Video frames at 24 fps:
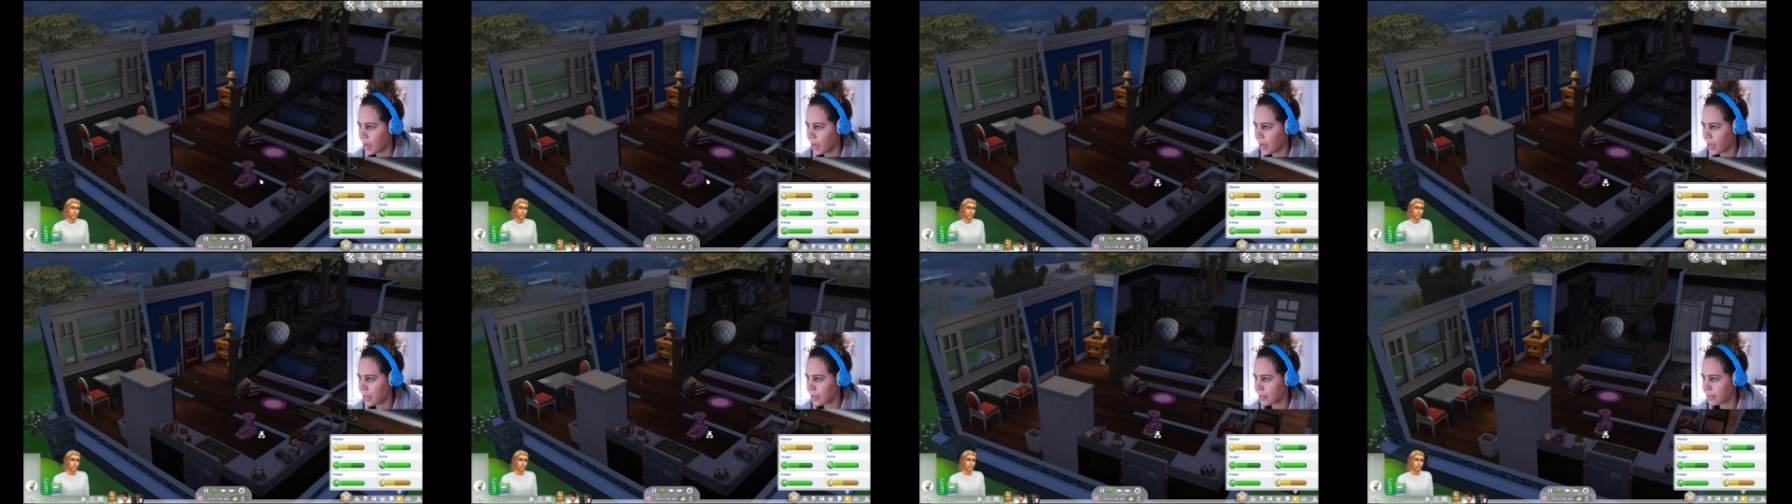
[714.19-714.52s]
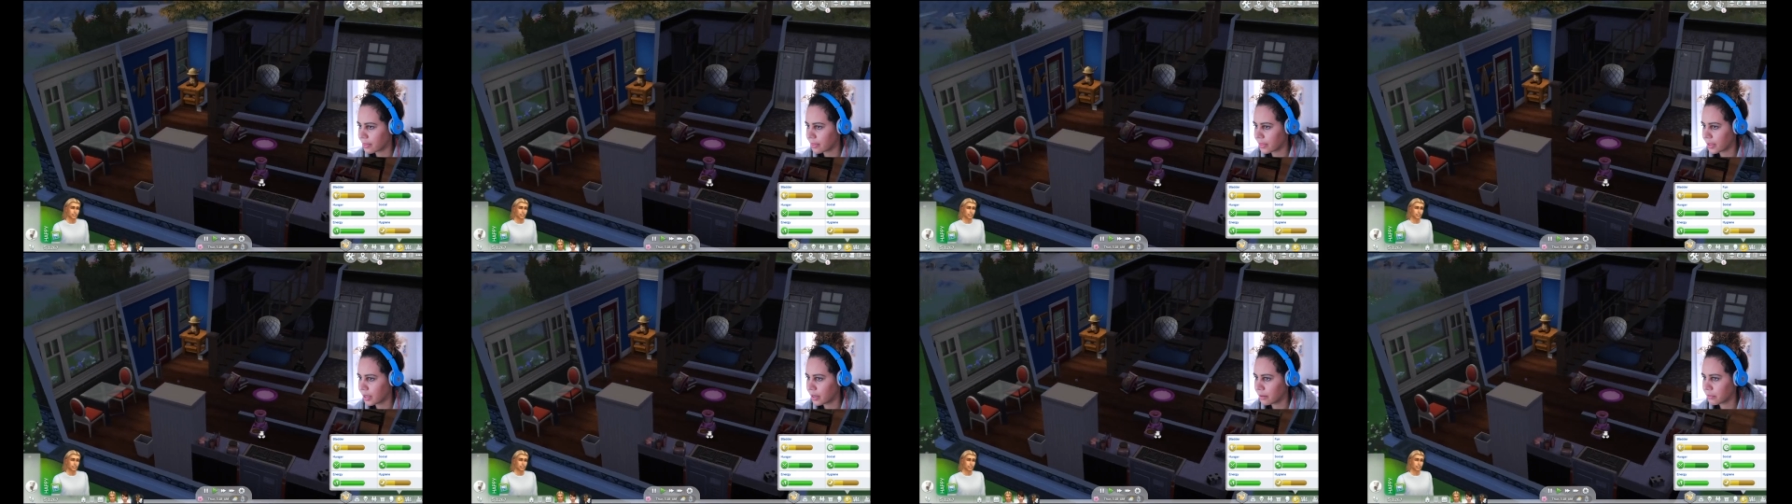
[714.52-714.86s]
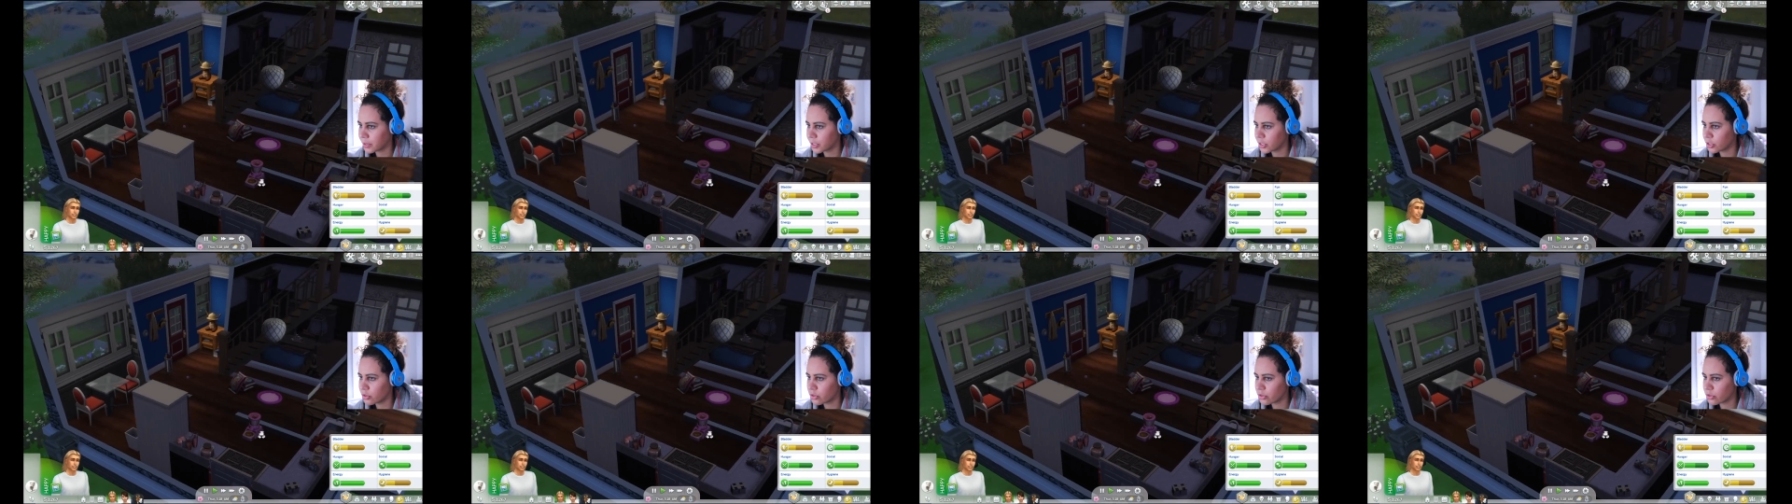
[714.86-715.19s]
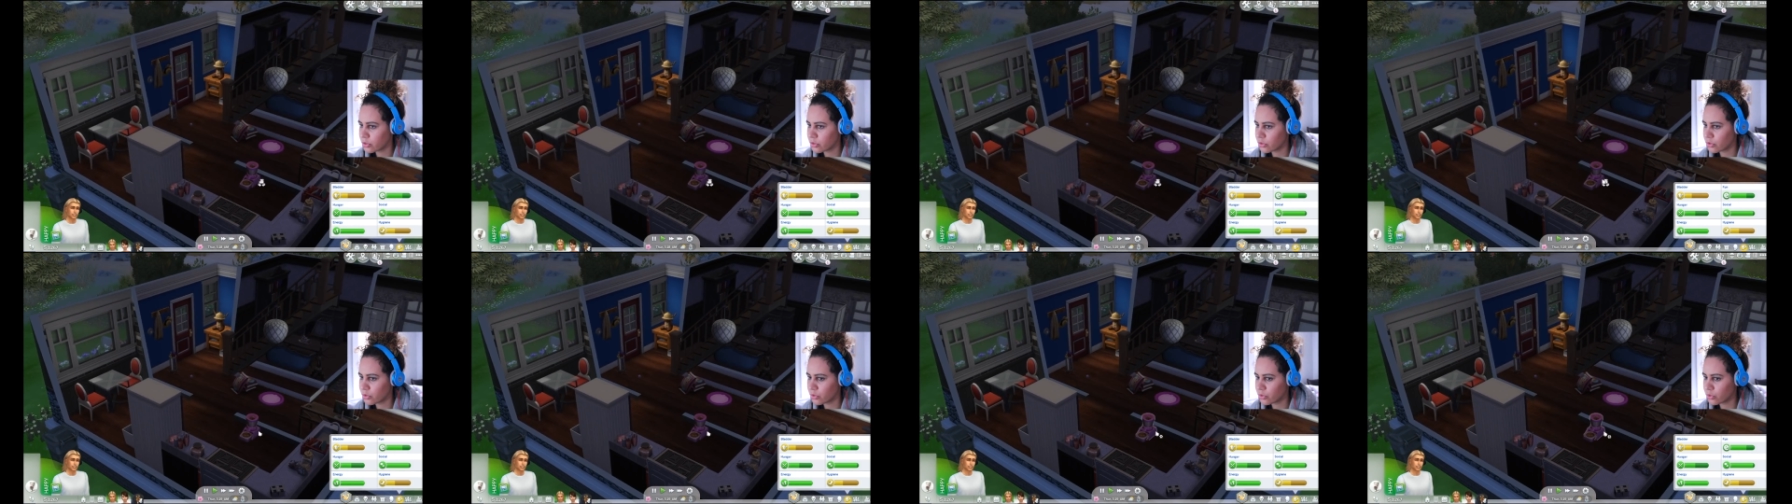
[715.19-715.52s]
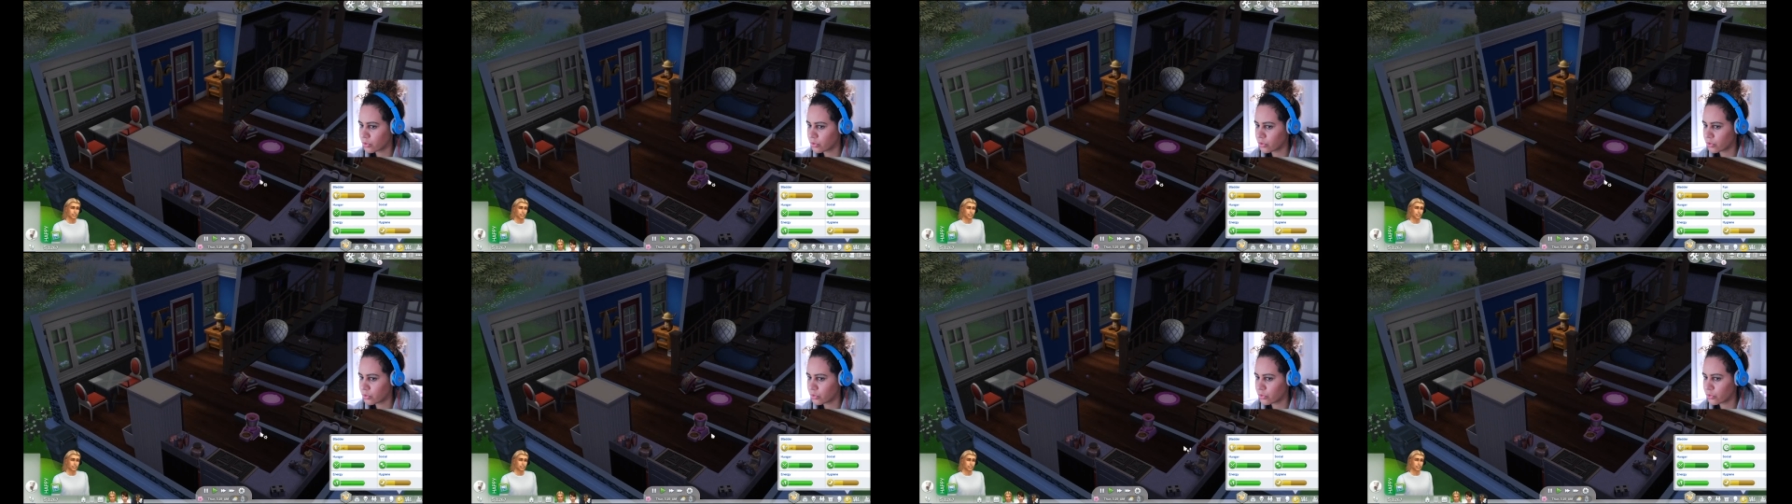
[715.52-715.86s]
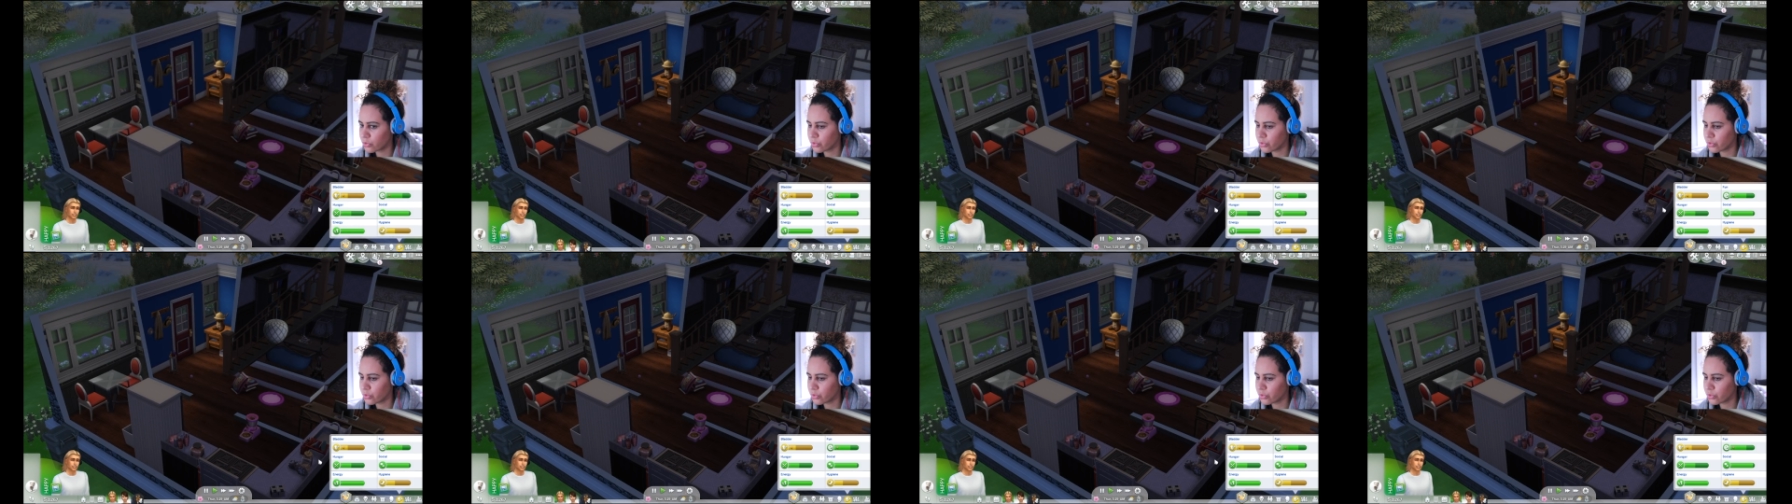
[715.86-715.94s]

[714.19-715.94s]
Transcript: I think I'm gonna do.